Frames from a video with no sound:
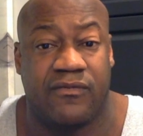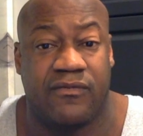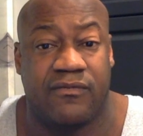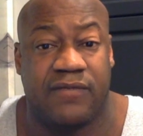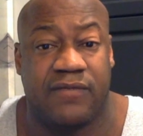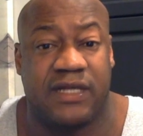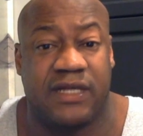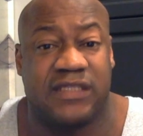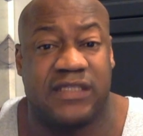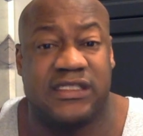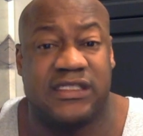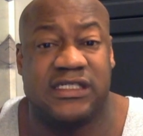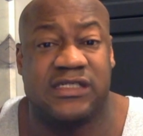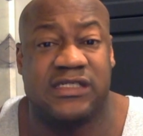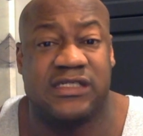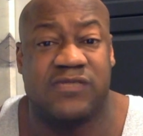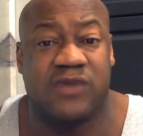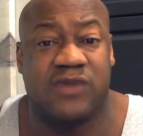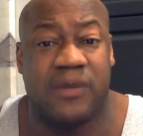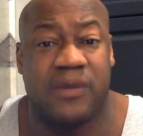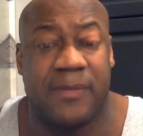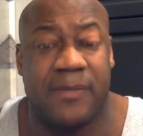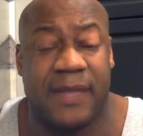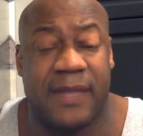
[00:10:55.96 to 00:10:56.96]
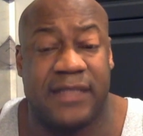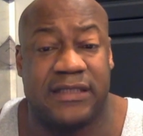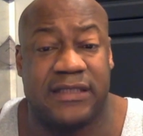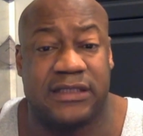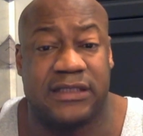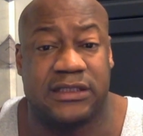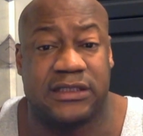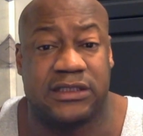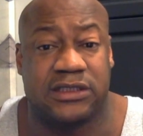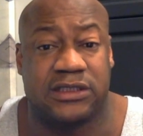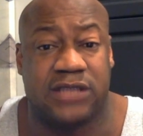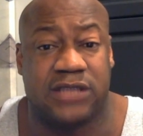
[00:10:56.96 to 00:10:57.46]
because he didn't want to pay
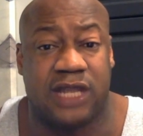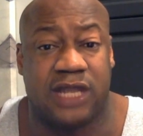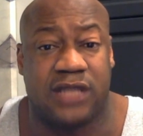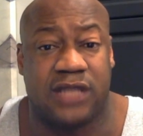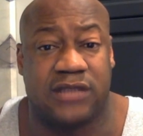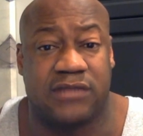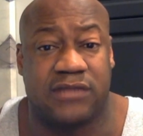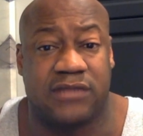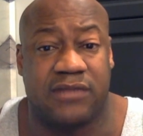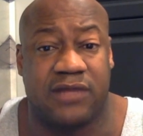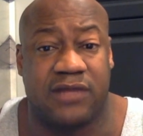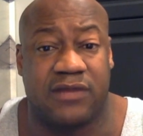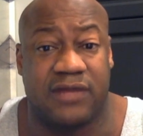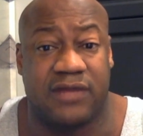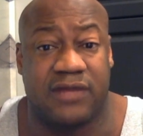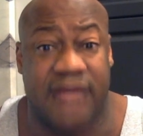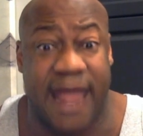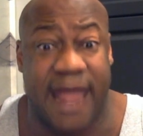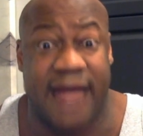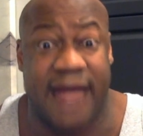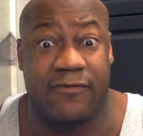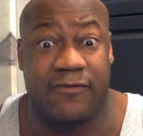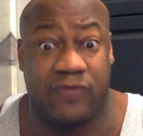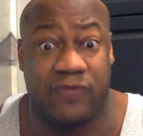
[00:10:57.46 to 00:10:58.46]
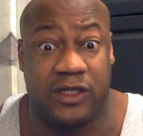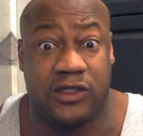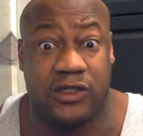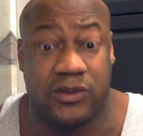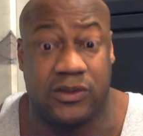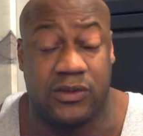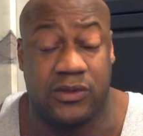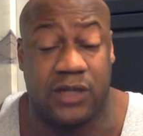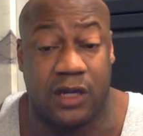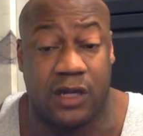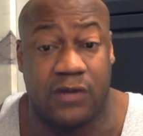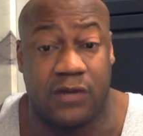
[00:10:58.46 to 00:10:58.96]
$600 a month. That we do
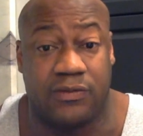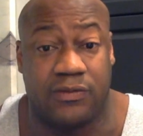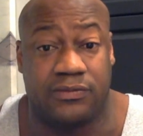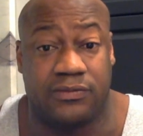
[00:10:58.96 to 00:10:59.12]
know.